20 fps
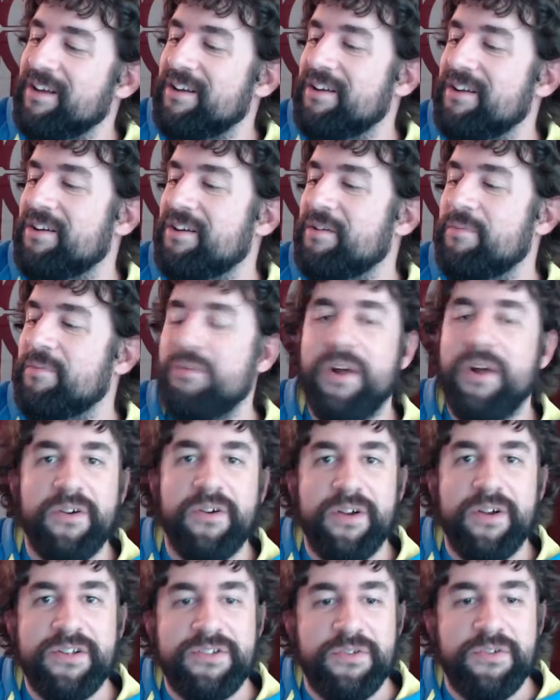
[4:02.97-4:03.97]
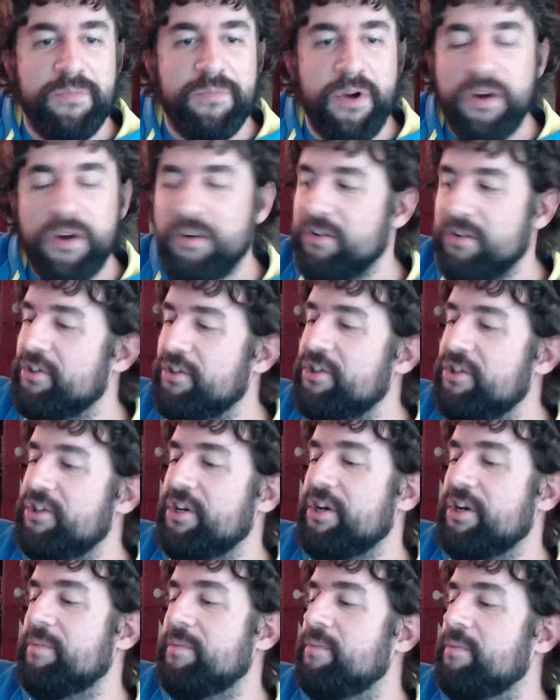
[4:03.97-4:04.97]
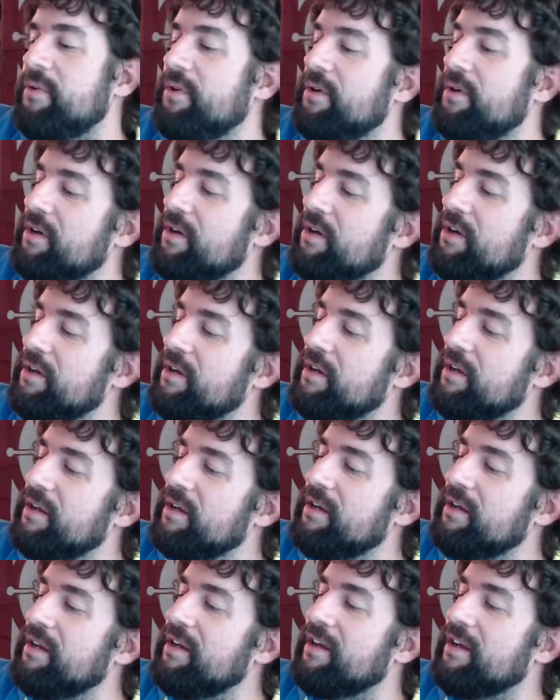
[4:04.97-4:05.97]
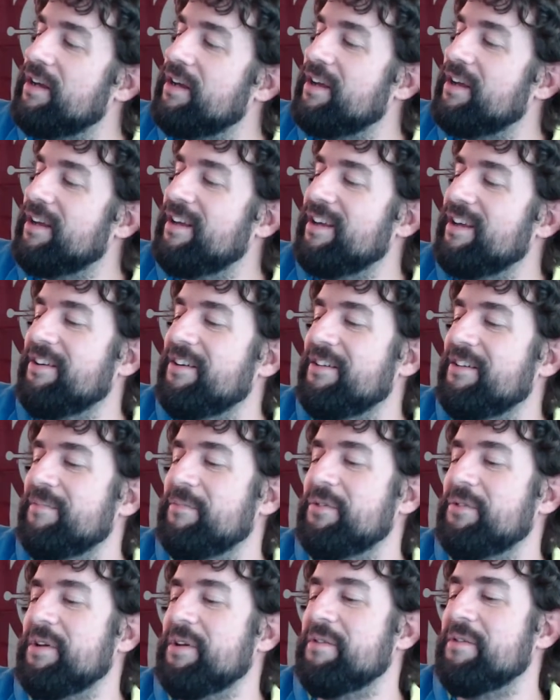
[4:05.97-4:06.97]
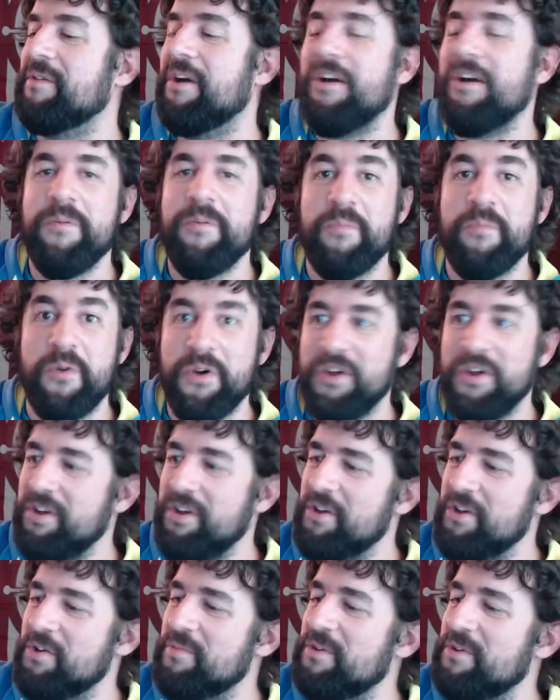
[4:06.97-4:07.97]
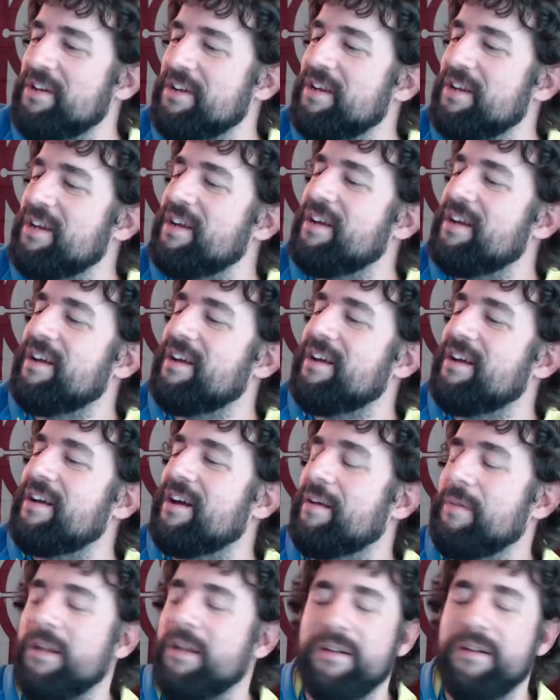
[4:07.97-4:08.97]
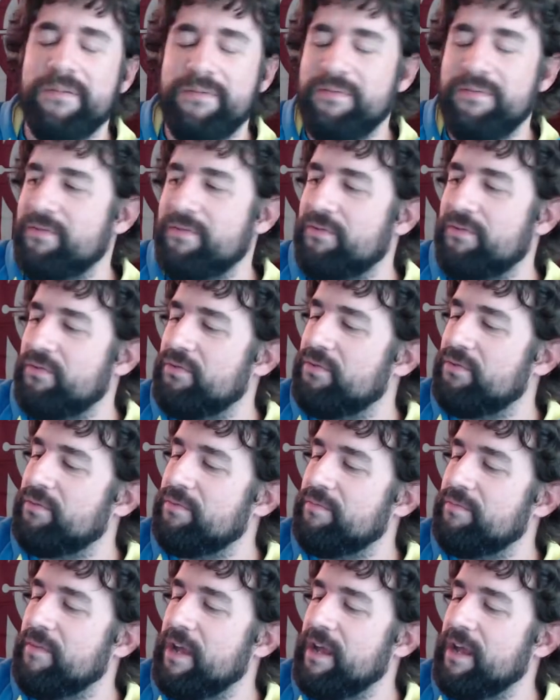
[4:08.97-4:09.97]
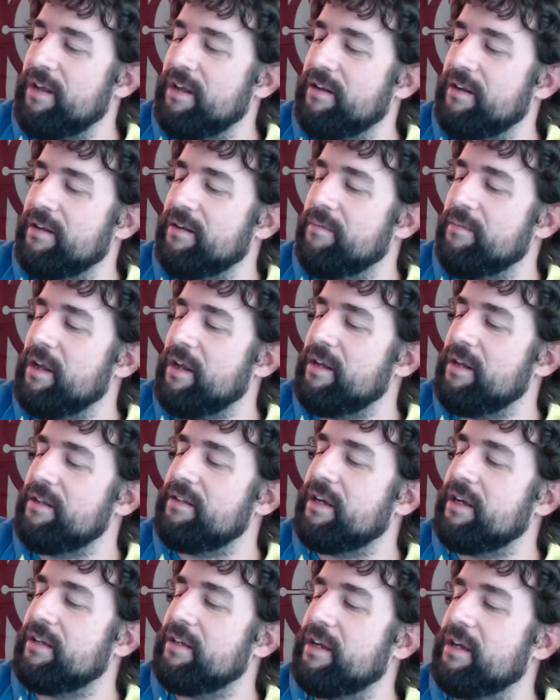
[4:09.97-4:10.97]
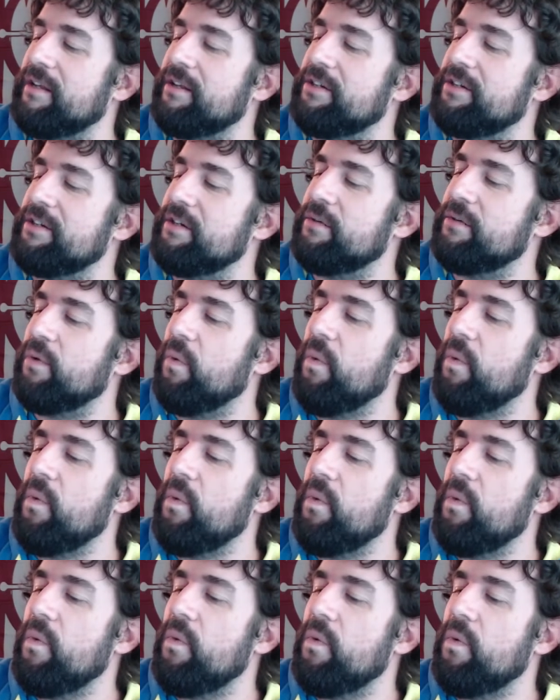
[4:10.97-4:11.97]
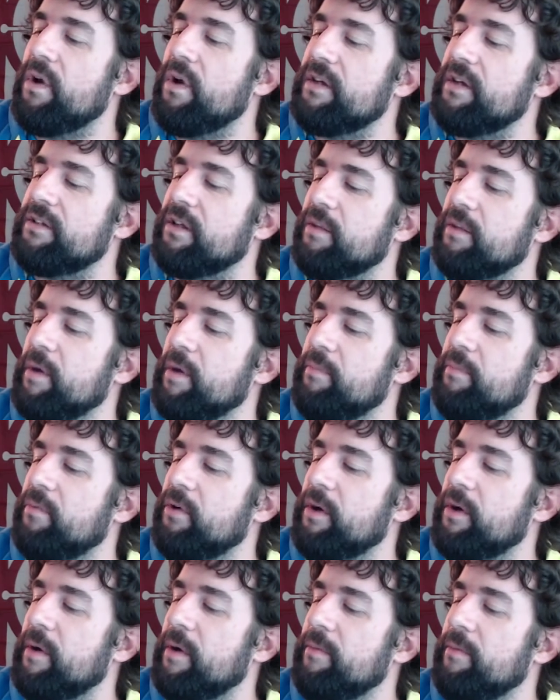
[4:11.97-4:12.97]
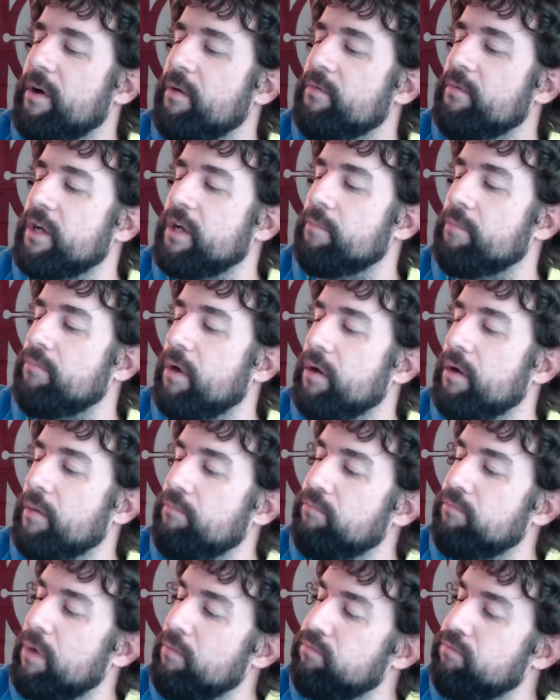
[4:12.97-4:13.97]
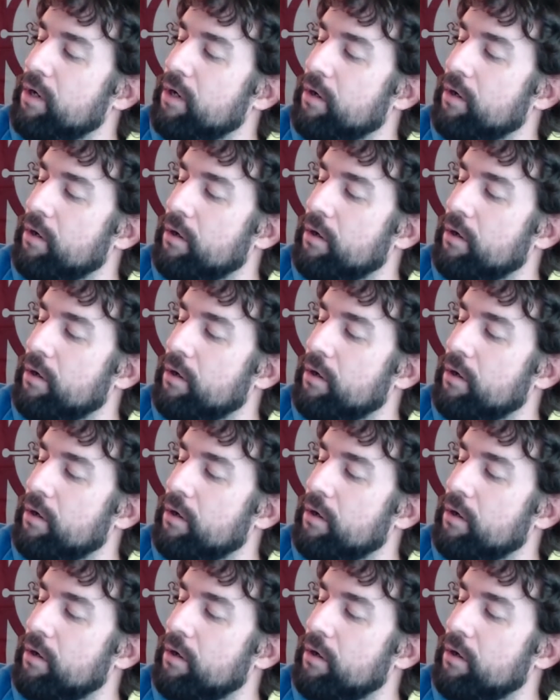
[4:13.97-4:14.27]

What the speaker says: progress to partnership between boy and human. I mean, man and technology. I saw the Pip-Boy and my brain was like, burr, burr, burr.